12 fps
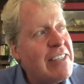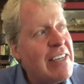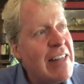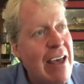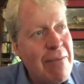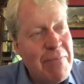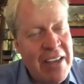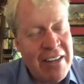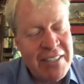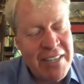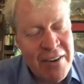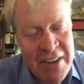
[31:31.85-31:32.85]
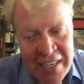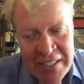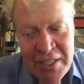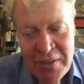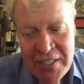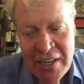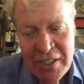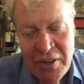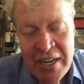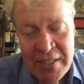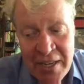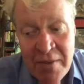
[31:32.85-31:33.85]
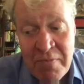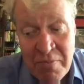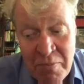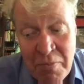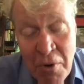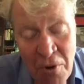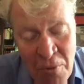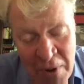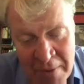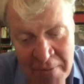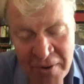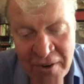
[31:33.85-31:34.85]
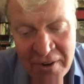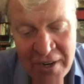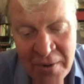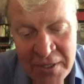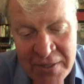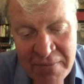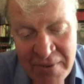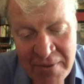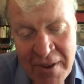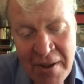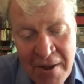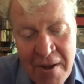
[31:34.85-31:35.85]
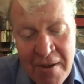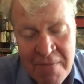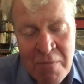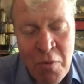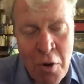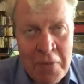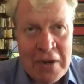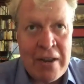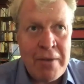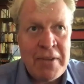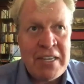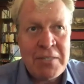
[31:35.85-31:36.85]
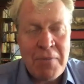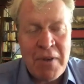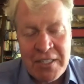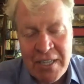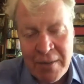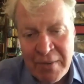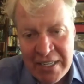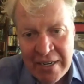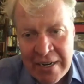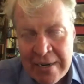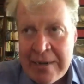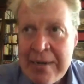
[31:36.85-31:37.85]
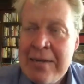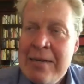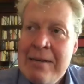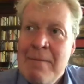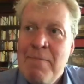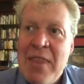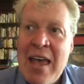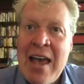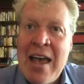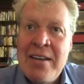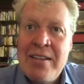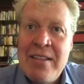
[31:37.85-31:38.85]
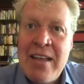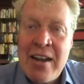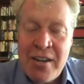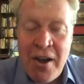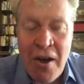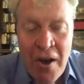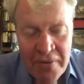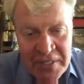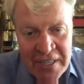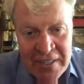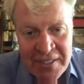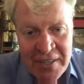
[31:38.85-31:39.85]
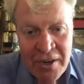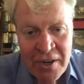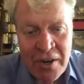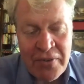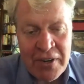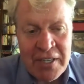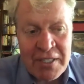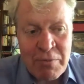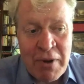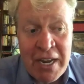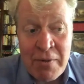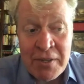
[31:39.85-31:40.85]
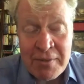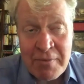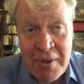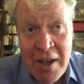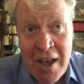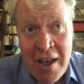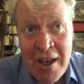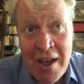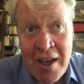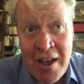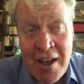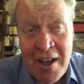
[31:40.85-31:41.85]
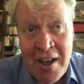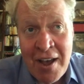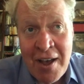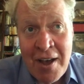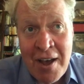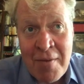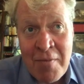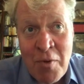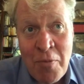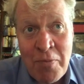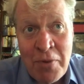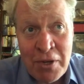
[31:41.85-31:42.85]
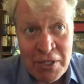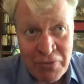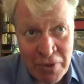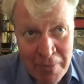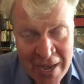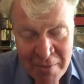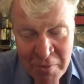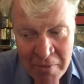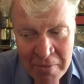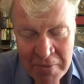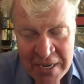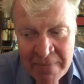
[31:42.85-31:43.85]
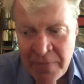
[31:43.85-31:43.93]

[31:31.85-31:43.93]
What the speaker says: that bit. So yes, you touched on it. So poor William the Conqueror was morbidly obese by the time he died. And they'd carved his sarcophagus when he was a more beautiful man, probably.